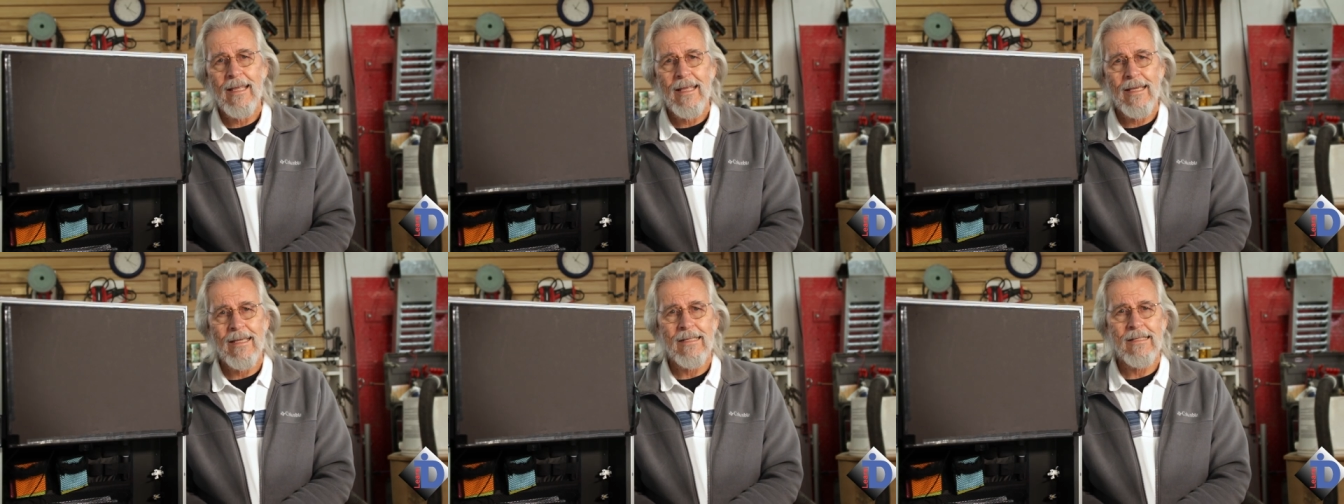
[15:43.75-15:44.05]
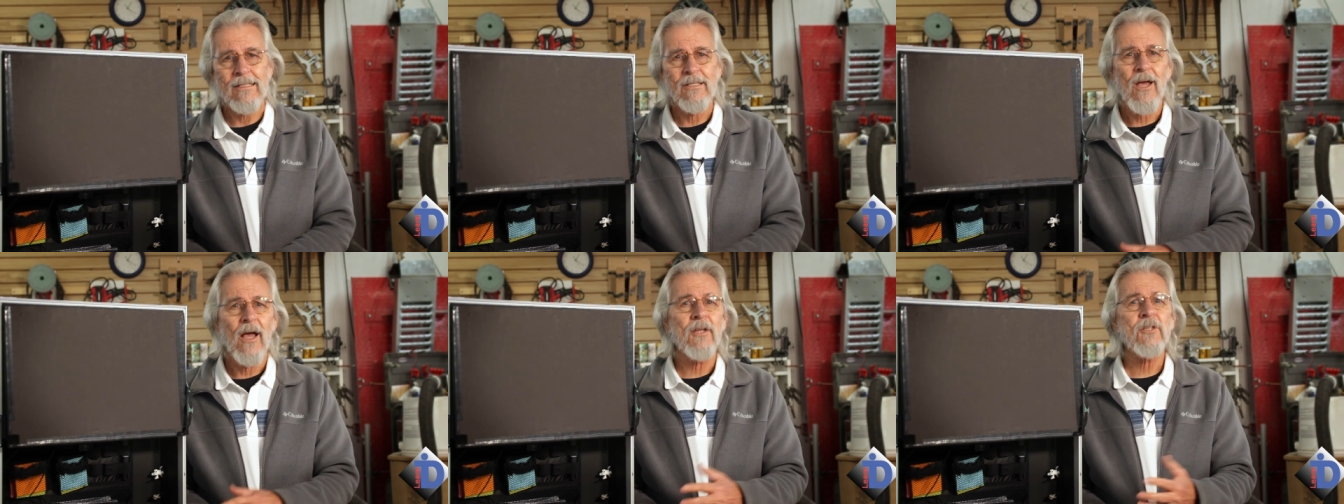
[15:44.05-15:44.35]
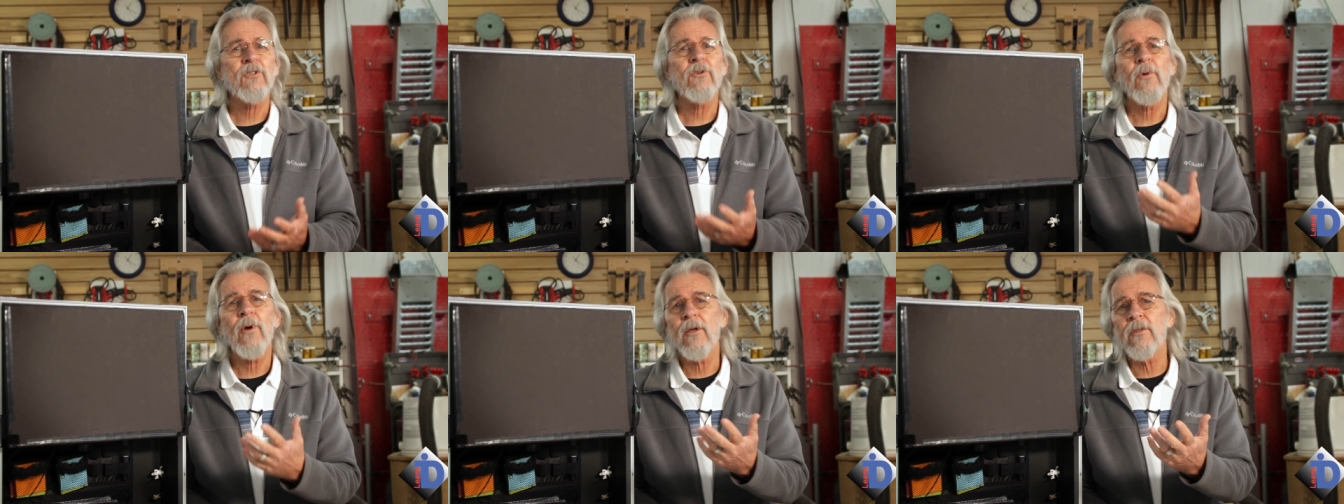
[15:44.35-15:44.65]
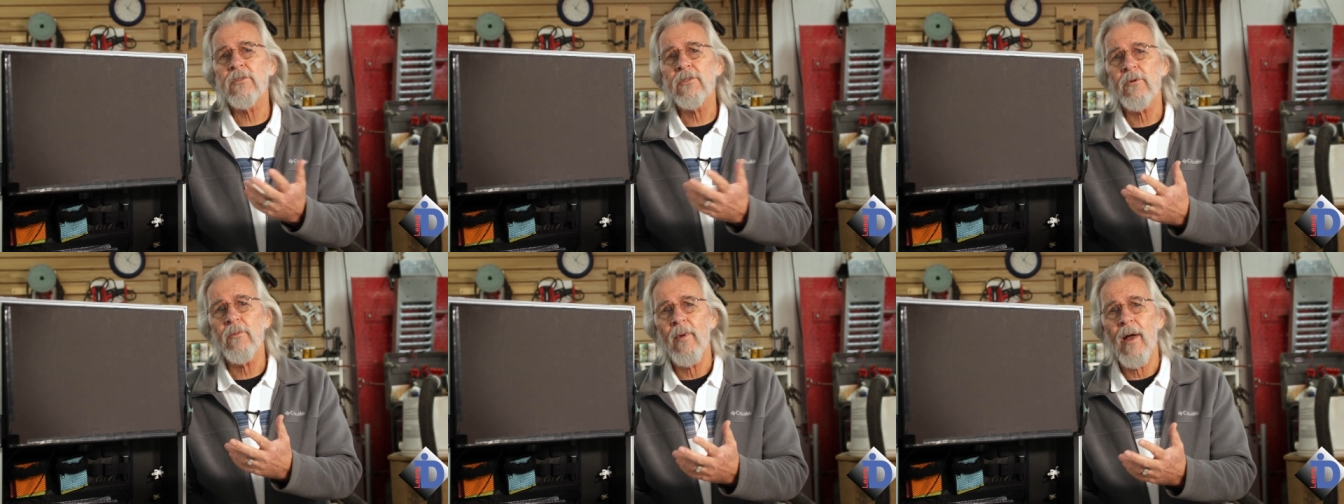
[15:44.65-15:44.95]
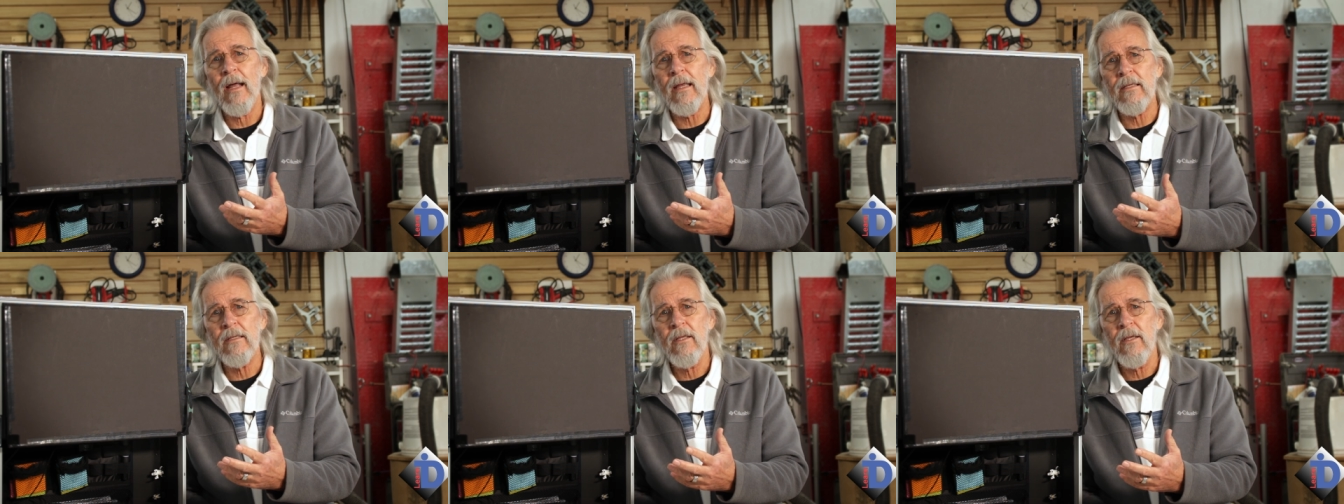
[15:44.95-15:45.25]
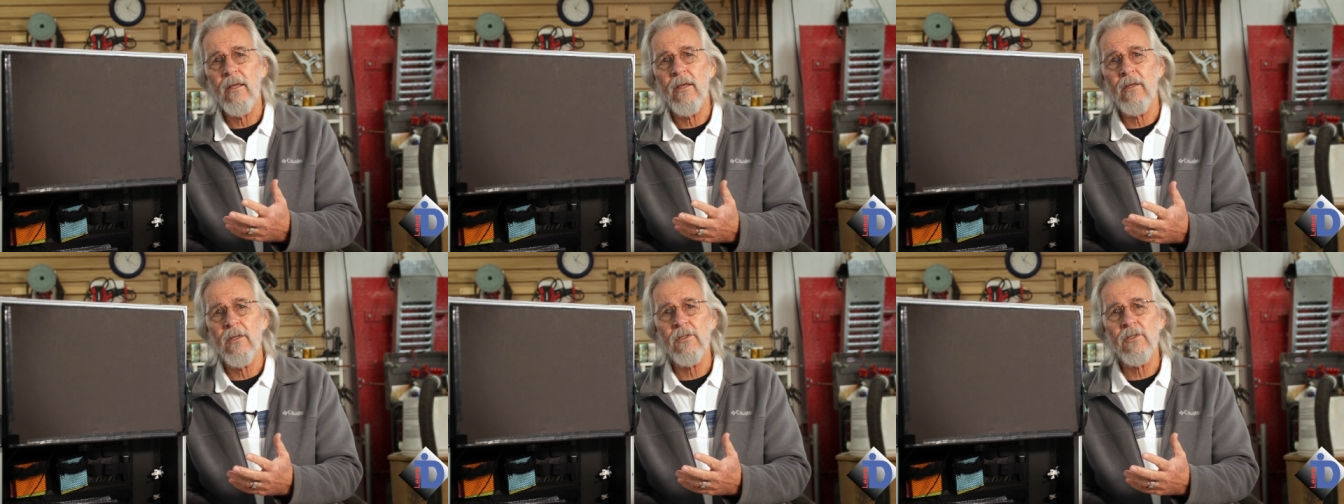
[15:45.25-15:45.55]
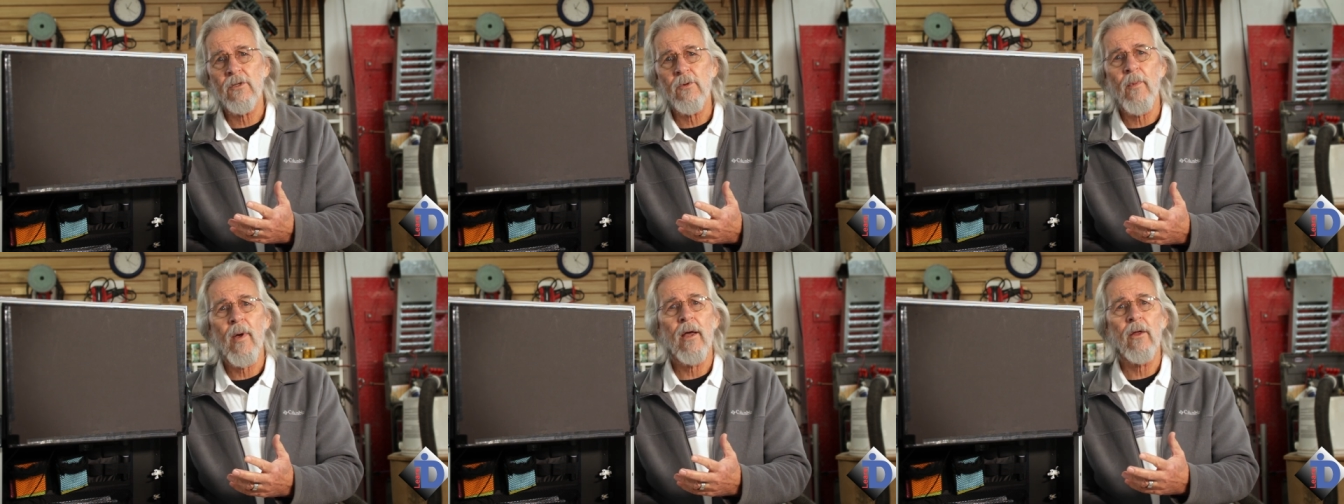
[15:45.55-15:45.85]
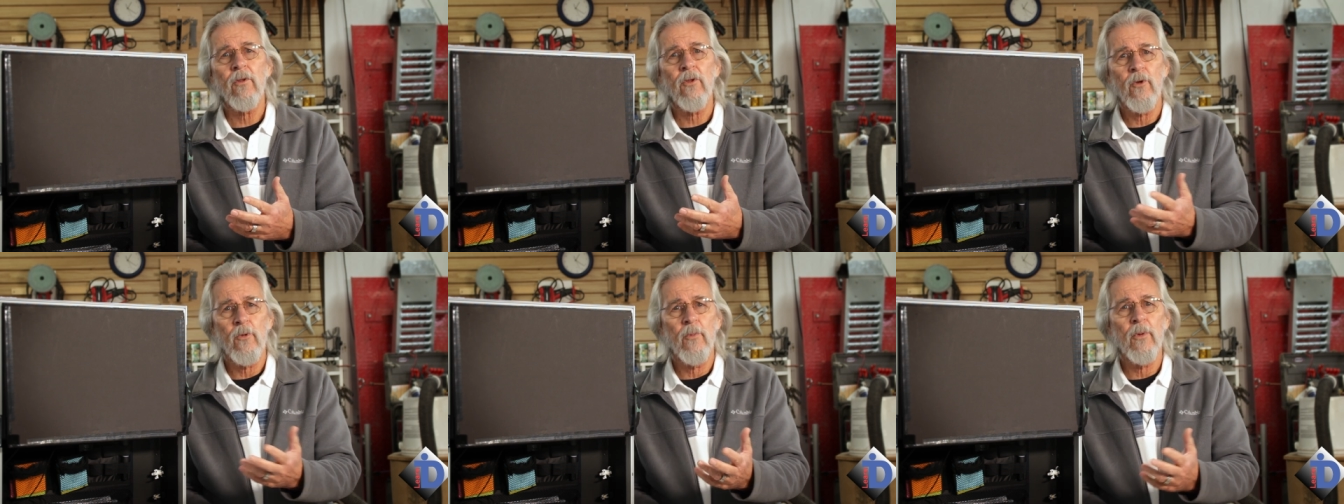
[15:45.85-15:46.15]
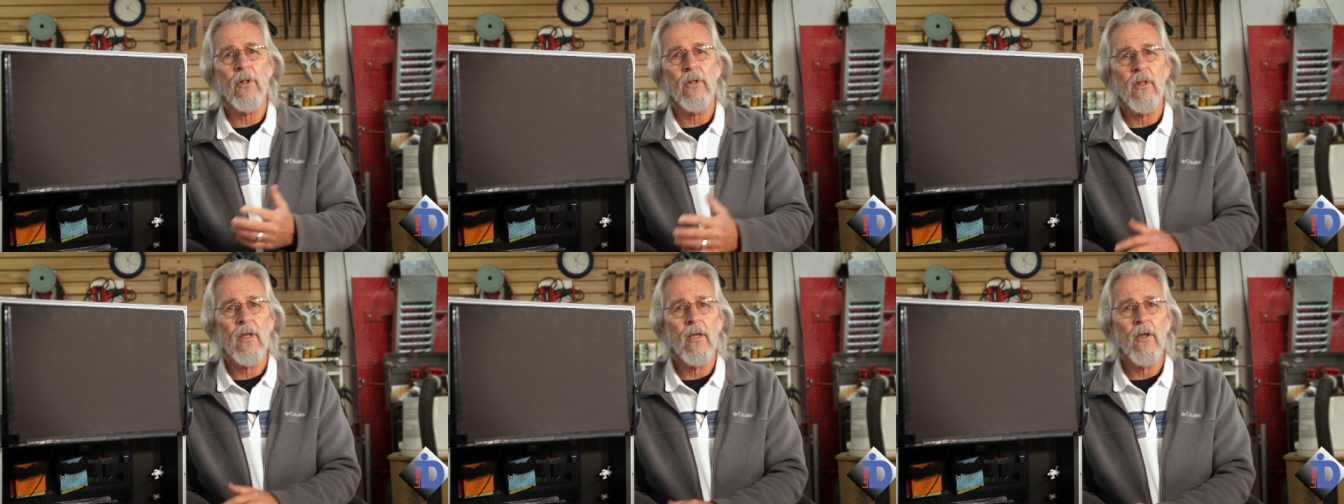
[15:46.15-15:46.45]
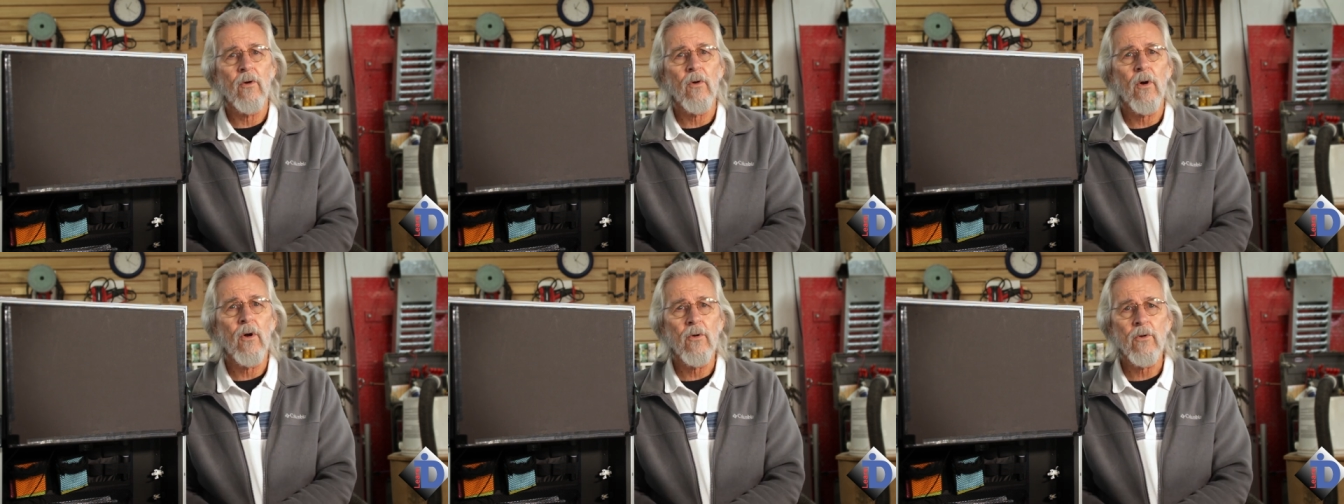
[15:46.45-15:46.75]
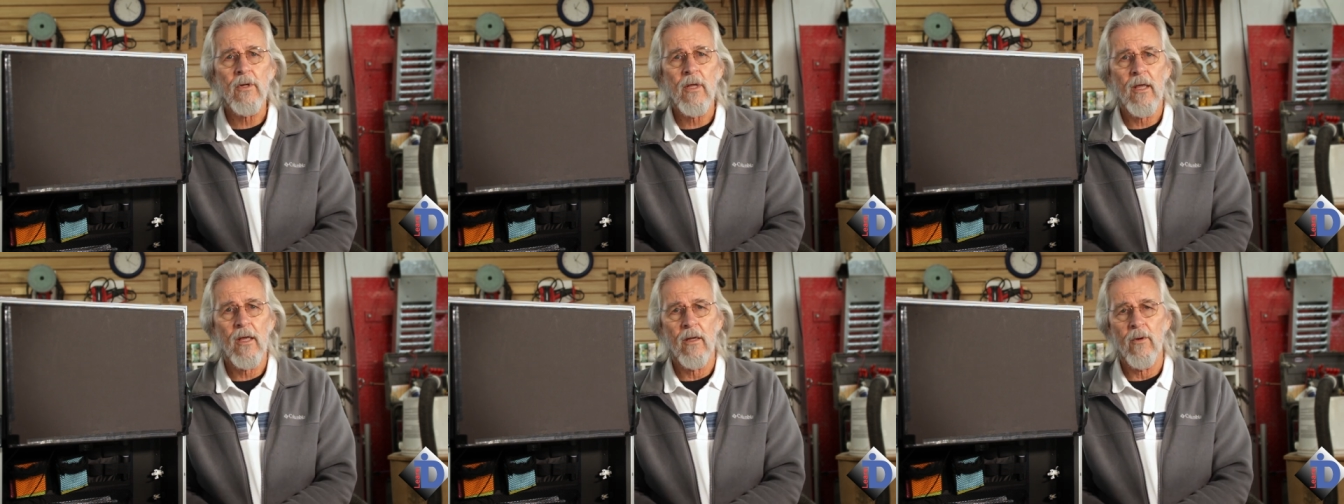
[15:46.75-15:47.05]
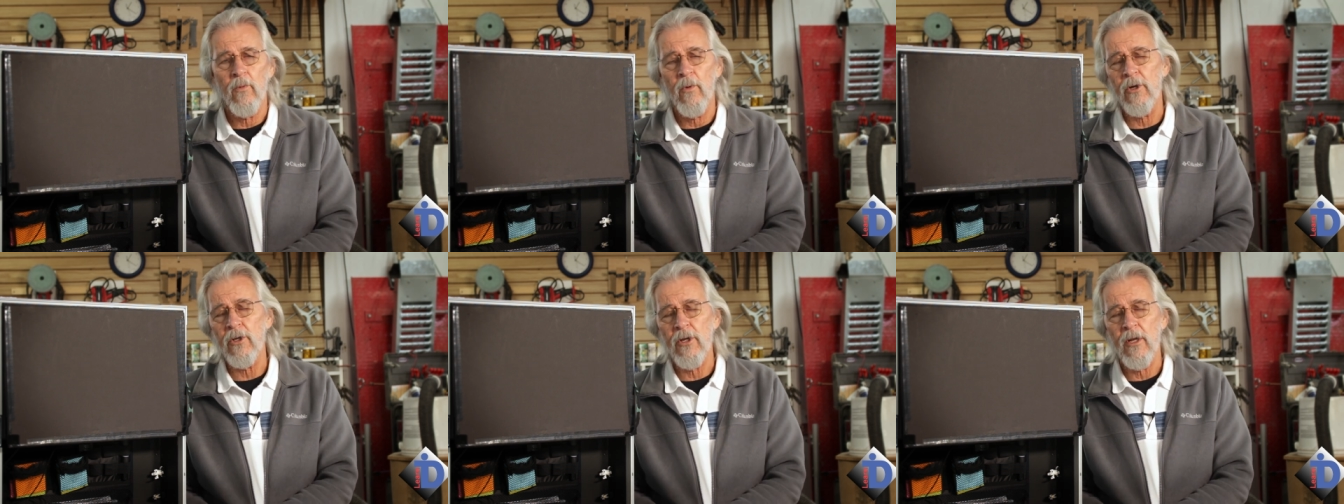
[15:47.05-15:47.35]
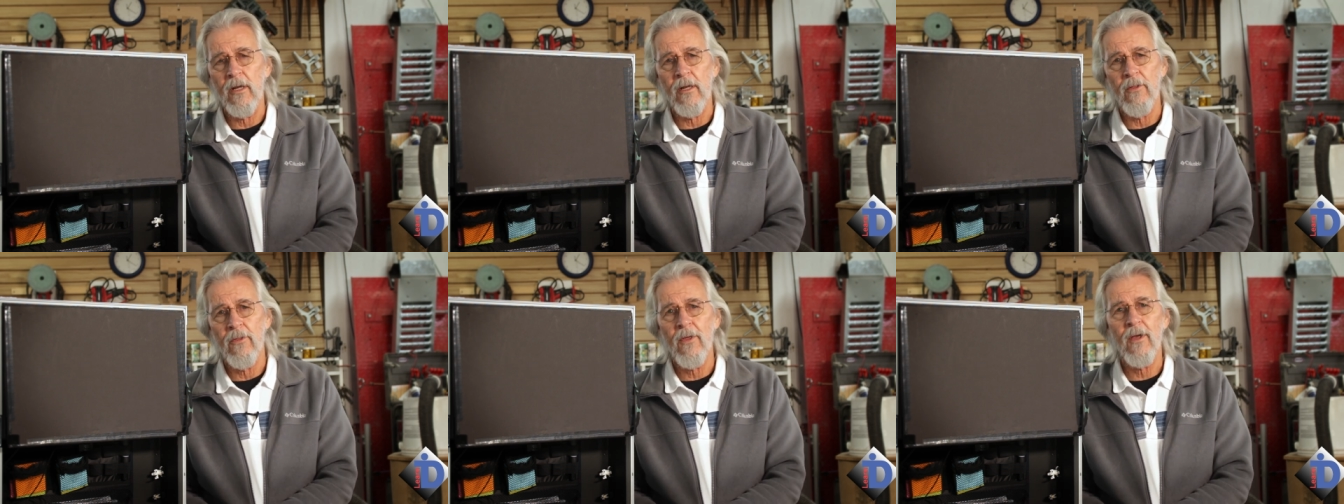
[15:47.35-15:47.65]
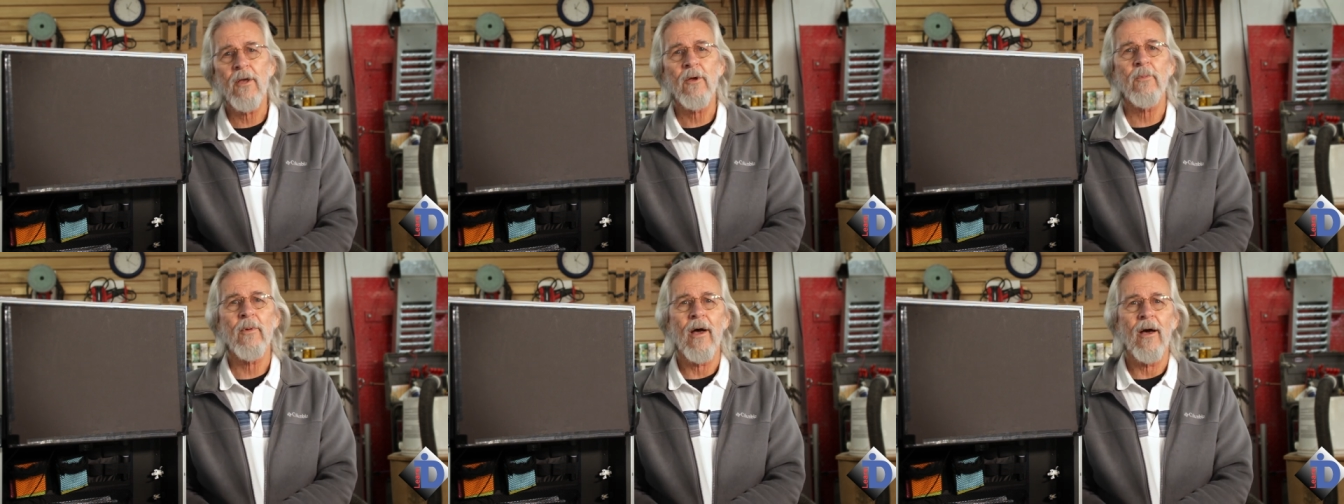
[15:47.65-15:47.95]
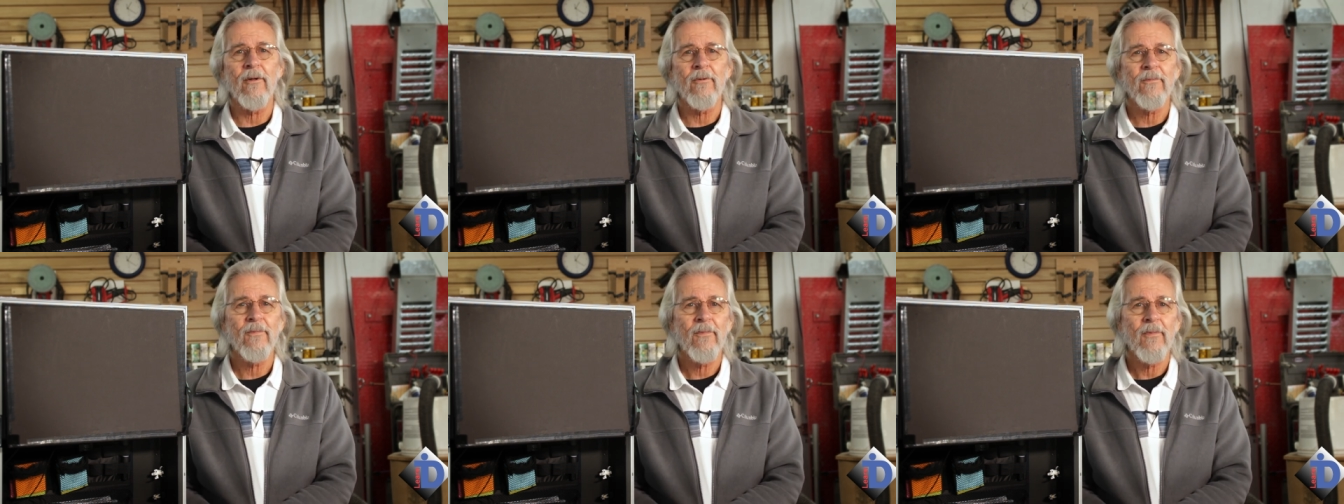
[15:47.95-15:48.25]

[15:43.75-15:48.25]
kit and toss around some ideas about you building your own kit, what you need to think about.